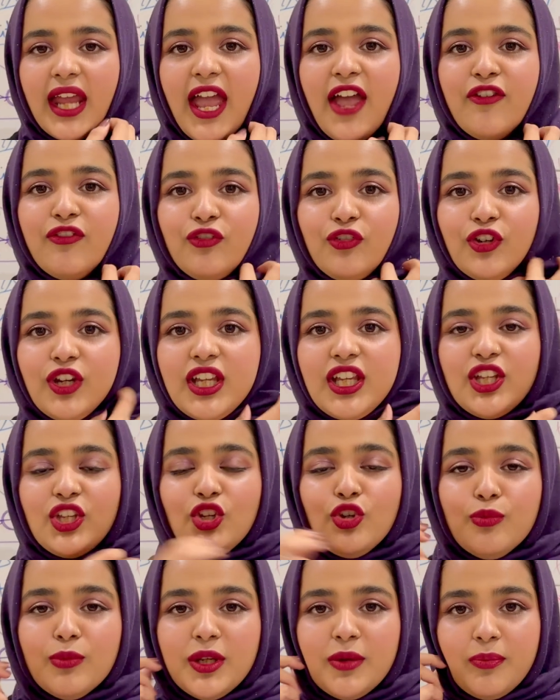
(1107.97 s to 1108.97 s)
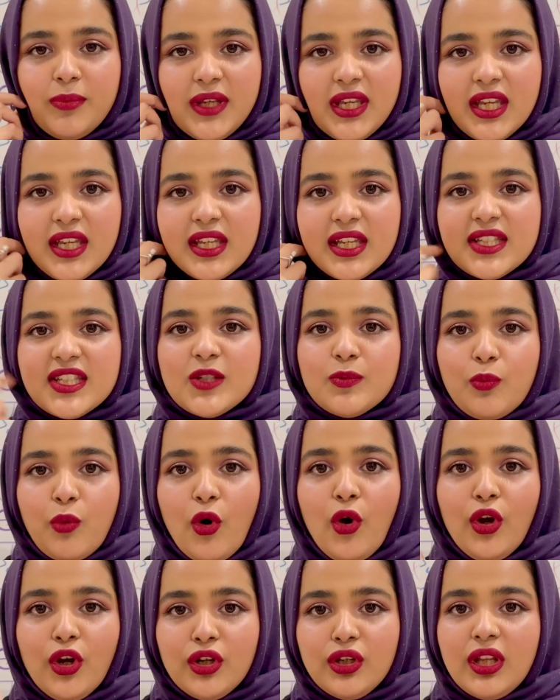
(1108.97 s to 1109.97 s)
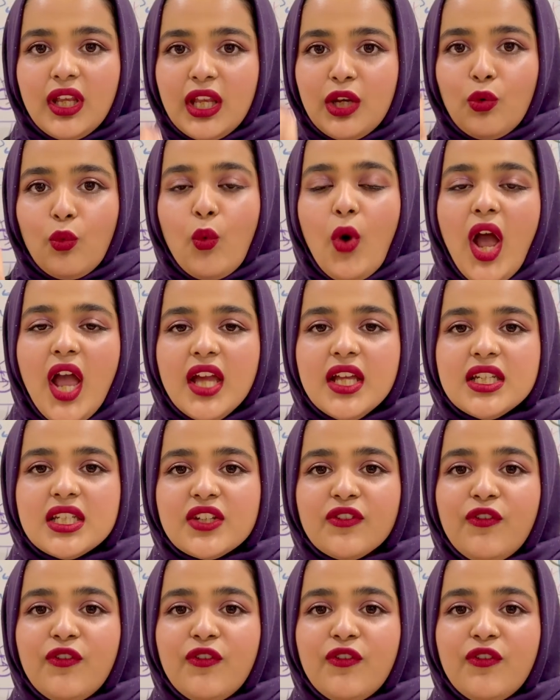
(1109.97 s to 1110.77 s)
every human being is born in what?